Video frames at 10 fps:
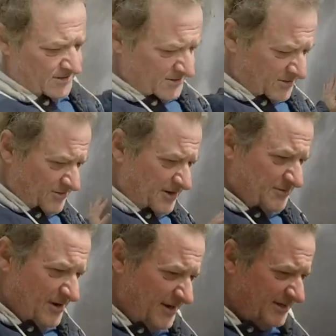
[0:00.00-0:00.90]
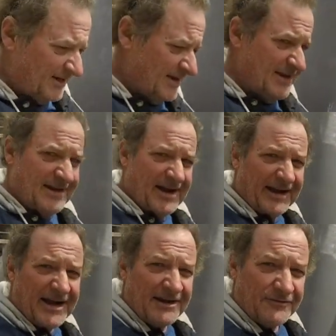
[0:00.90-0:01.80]
So anyways, I
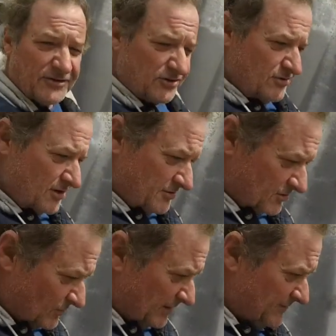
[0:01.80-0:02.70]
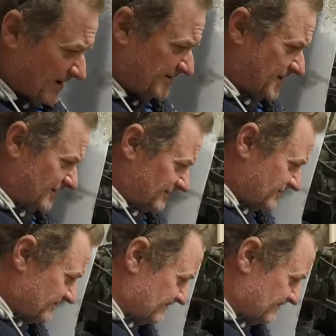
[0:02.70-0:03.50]
got it for $225.